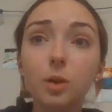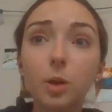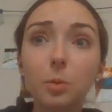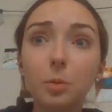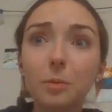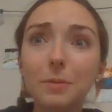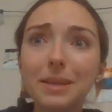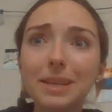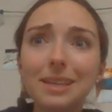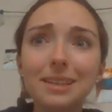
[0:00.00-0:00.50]

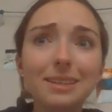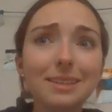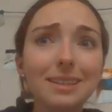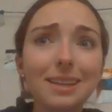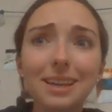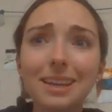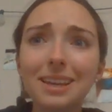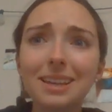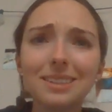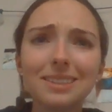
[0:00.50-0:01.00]
dopamine
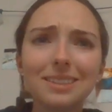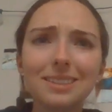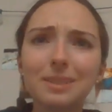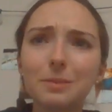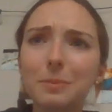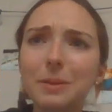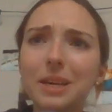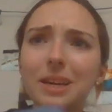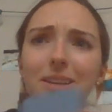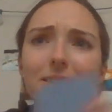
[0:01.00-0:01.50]

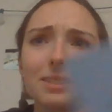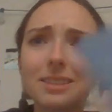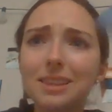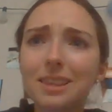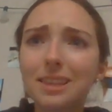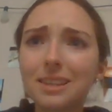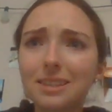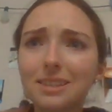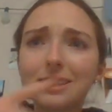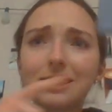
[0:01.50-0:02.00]
hits because
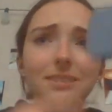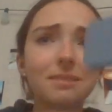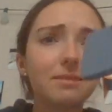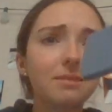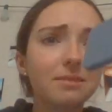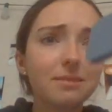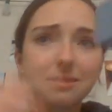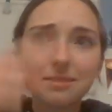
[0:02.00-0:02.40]
this